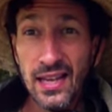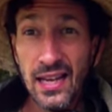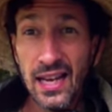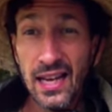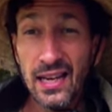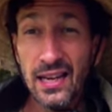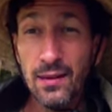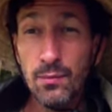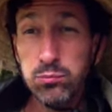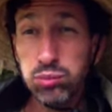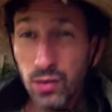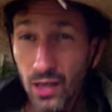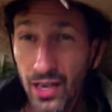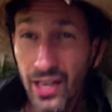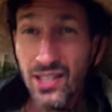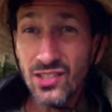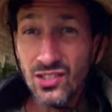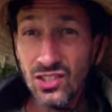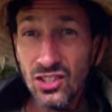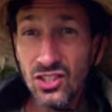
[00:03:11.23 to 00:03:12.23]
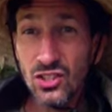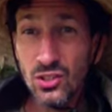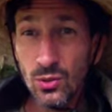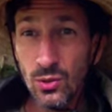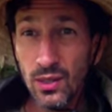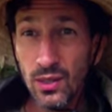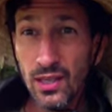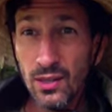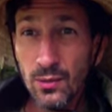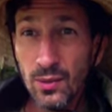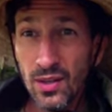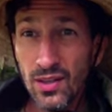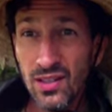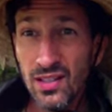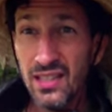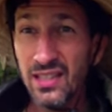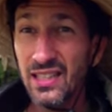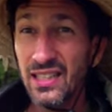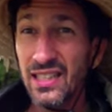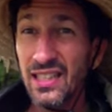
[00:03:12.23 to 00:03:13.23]
and let plants enjoy it rather
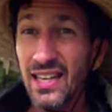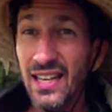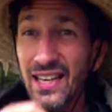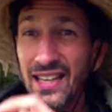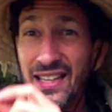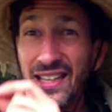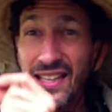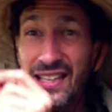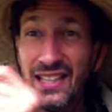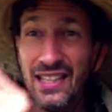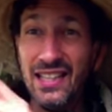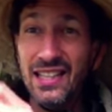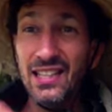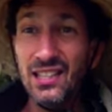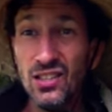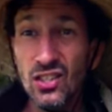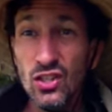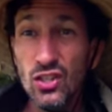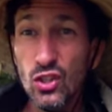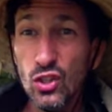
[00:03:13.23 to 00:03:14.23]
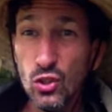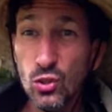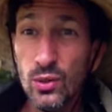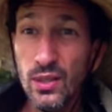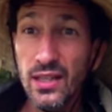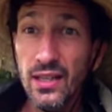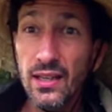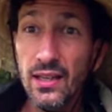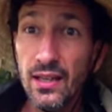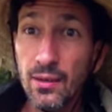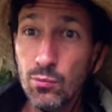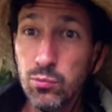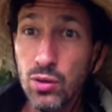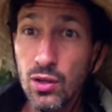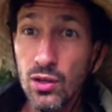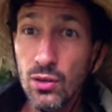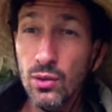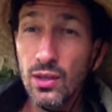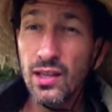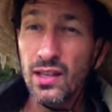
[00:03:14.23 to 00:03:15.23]
than letting it get into the creek and
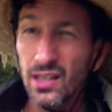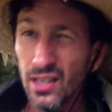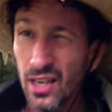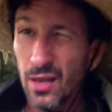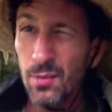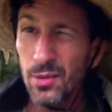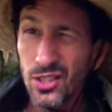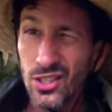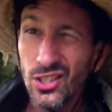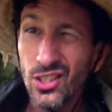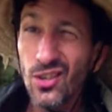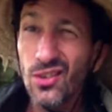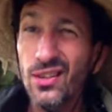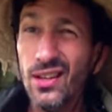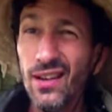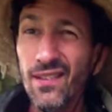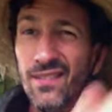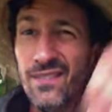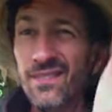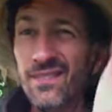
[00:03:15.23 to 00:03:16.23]
pollute it. Let me show you.